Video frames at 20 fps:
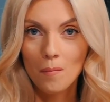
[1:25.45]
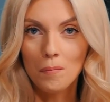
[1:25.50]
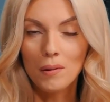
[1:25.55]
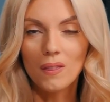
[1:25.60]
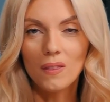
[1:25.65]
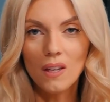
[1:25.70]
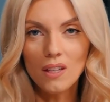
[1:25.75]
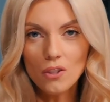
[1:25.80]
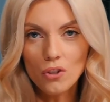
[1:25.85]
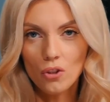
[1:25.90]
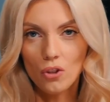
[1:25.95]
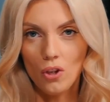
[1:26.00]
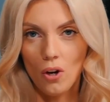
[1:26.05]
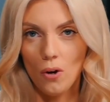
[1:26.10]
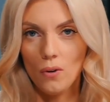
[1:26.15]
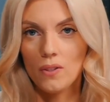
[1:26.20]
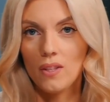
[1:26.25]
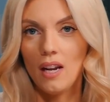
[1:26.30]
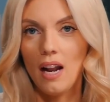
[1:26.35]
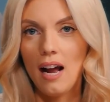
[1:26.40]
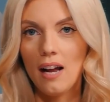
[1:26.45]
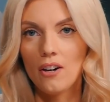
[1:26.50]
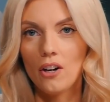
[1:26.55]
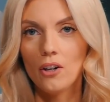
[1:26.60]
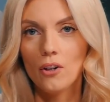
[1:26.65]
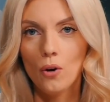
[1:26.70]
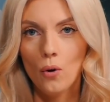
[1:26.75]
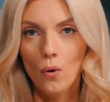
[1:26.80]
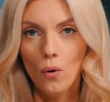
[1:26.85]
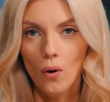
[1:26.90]
But this shows that at
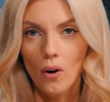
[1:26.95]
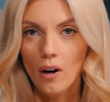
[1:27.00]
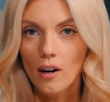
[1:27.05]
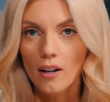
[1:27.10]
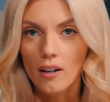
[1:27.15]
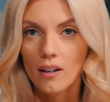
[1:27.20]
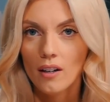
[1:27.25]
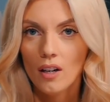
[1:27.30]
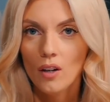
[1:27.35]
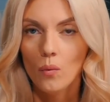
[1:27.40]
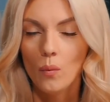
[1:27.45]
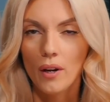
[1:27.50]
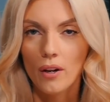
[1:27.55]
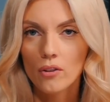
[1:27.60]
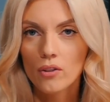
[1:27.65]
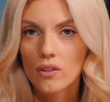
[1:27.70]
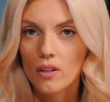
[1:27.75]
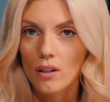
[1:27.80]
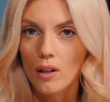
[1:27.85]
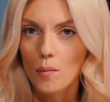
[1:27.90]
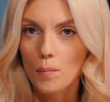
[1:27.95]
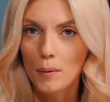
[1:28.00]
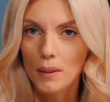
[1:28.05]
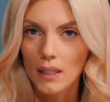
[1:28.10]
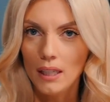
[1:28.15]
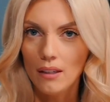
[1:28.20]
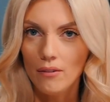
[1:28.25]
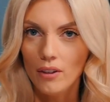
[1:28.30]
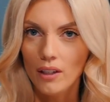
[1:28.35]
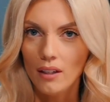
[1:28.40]
our core, we are still a
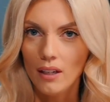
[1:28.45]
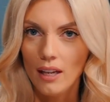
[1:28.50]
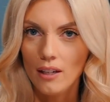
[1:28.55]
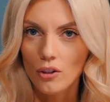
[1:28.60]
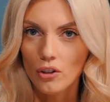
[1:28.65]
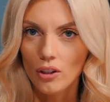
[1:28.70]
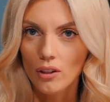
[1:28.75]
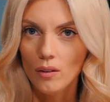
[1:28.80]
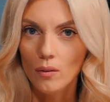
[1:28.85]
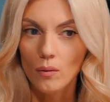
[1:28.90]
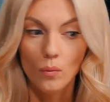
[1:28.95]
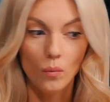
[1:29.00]
believing nation.